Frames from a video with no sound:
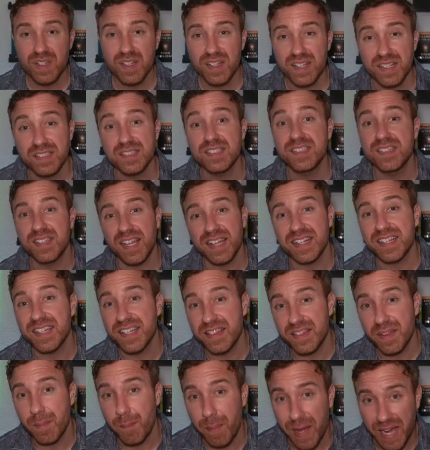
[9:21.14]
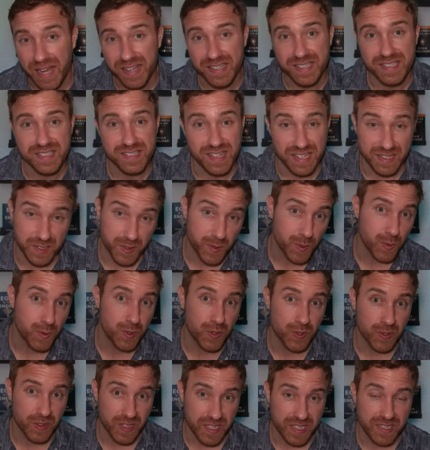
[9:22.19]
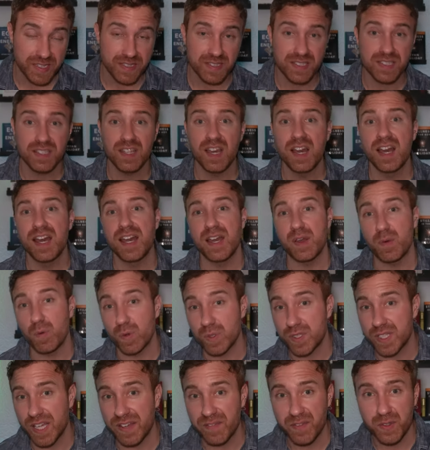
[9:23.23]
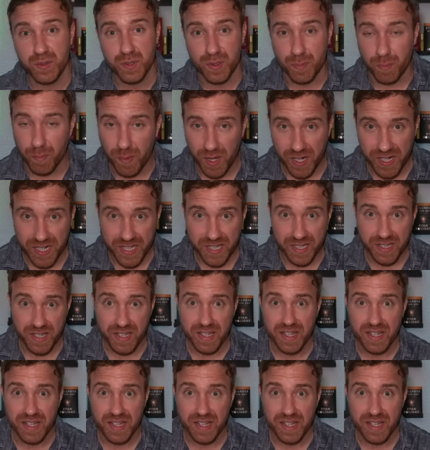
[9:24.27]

Instead, get the pass that suits your needs. It will save you some money.